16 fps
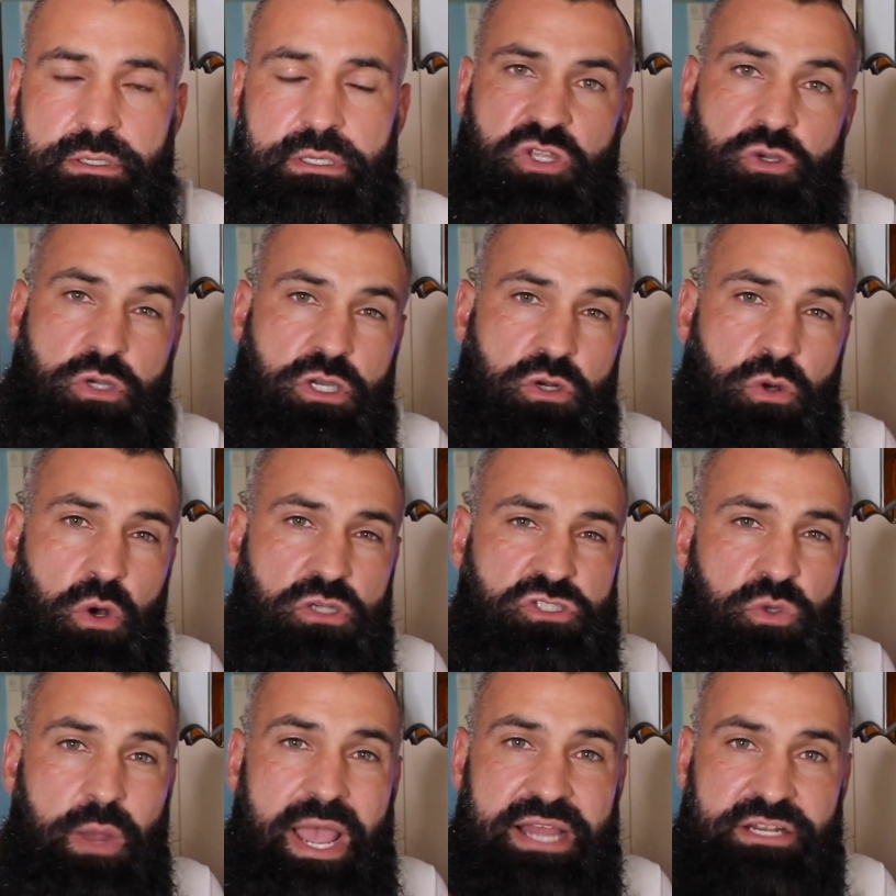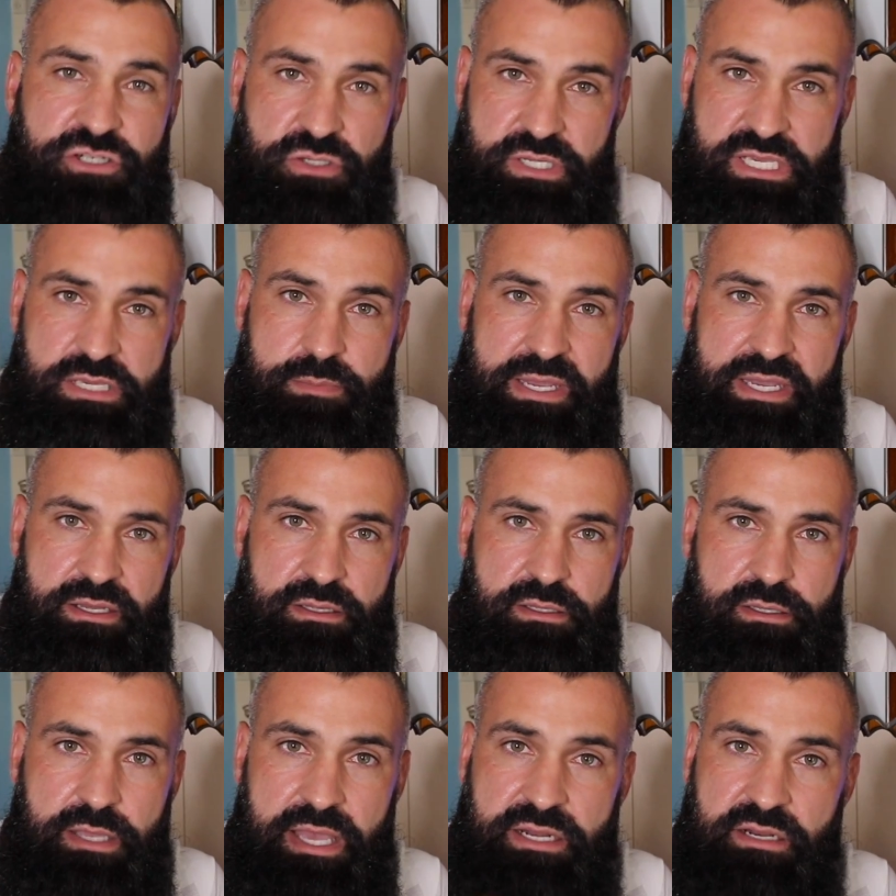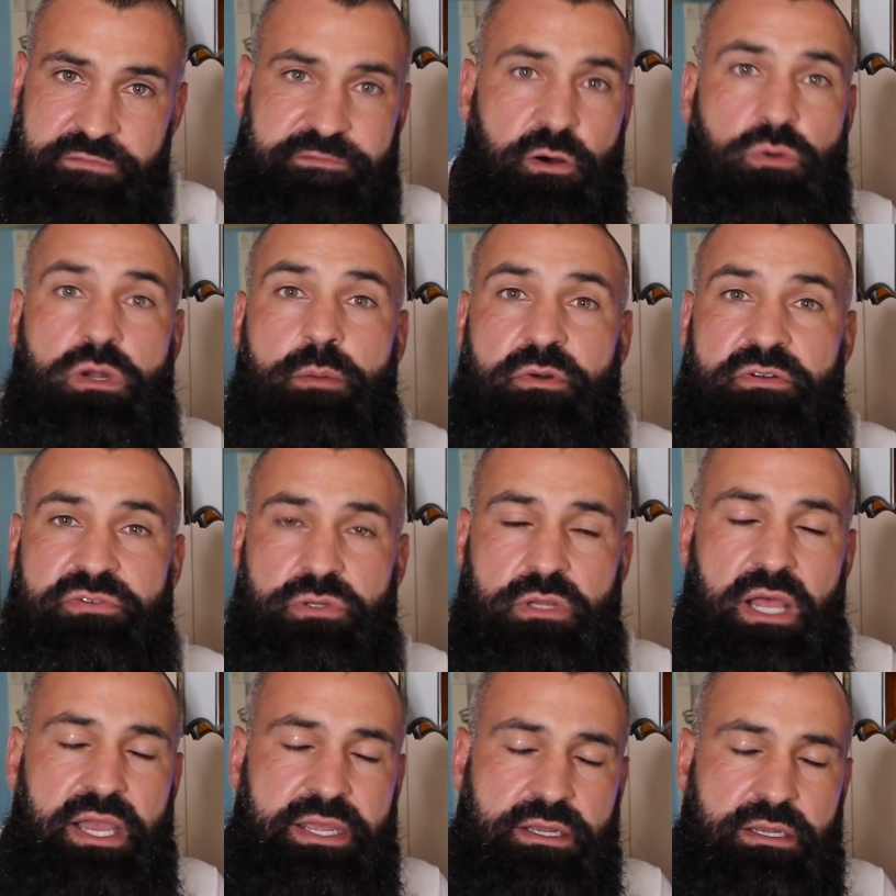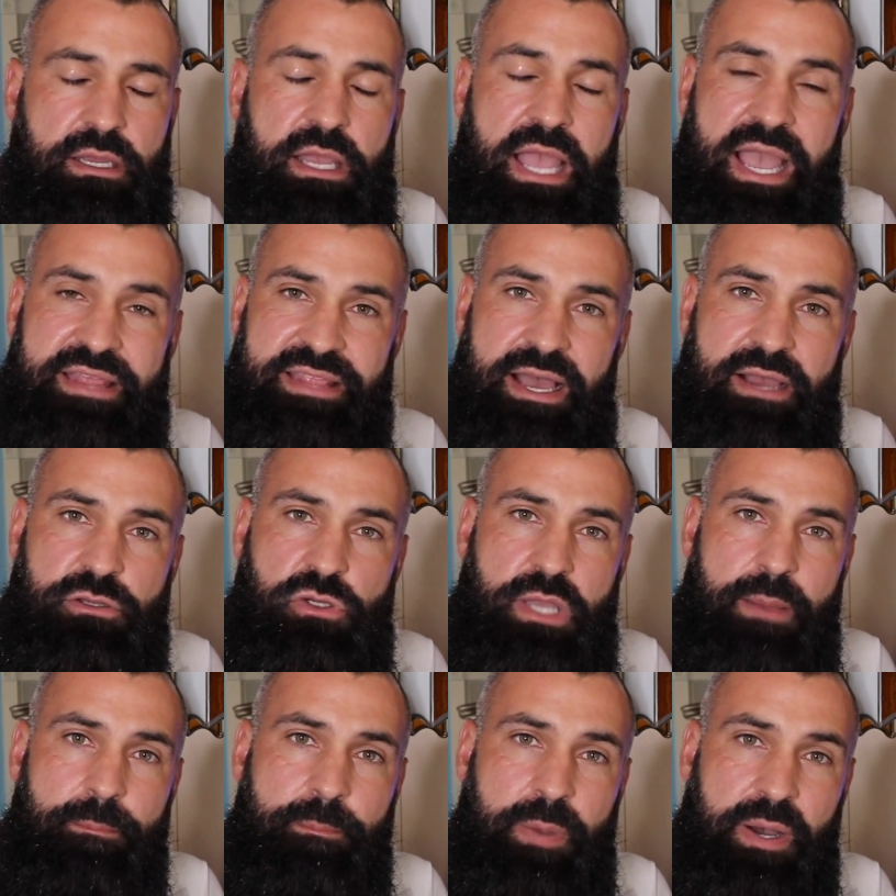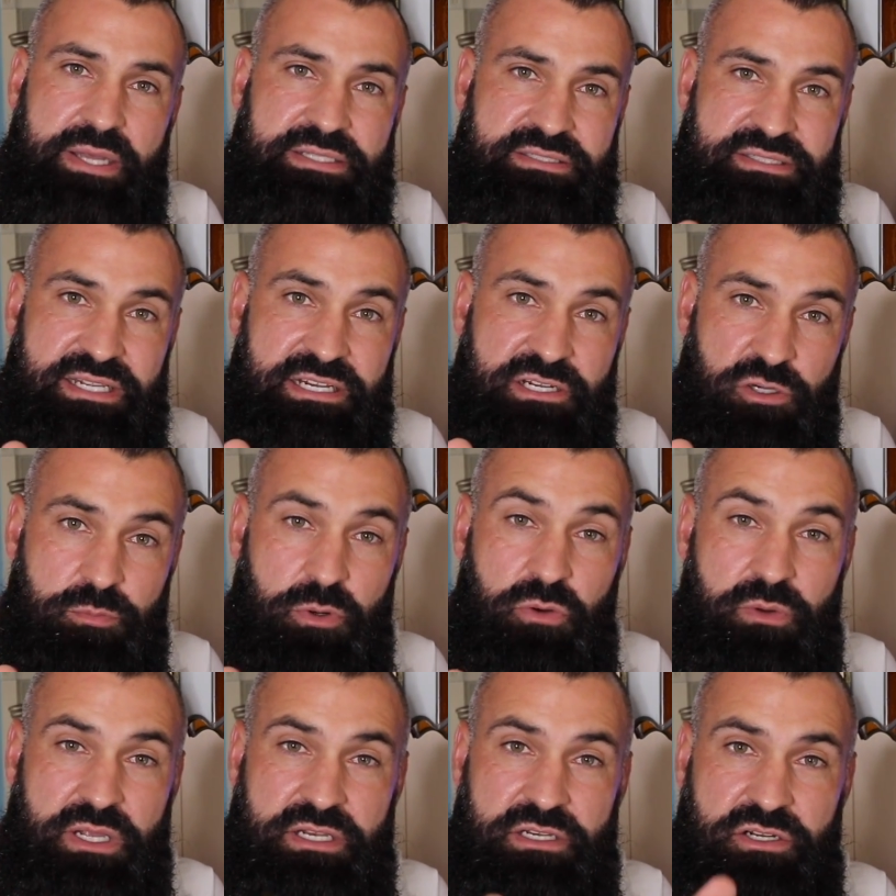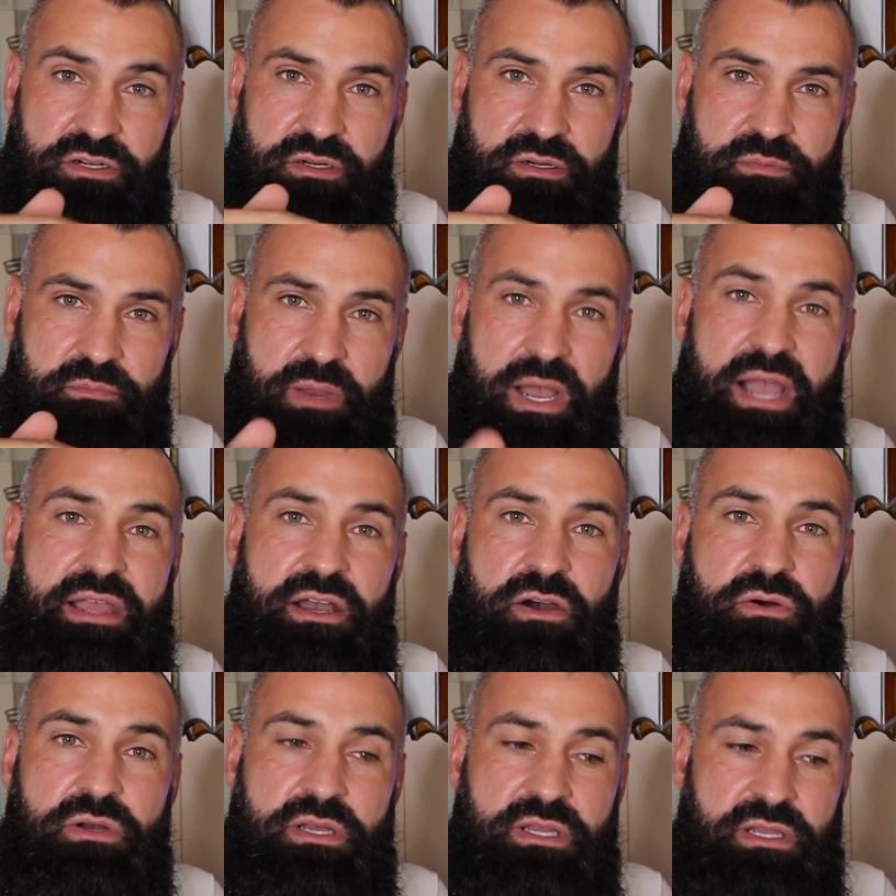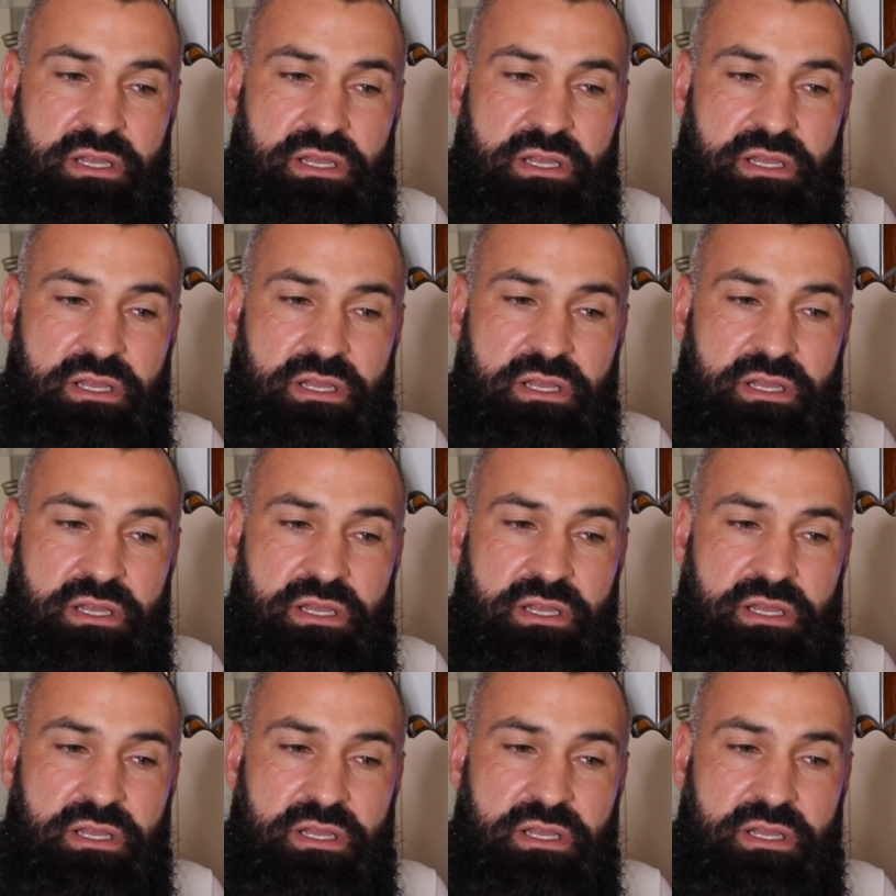You can also add your email and a phone number if you'd like, and now you get buttons in your bio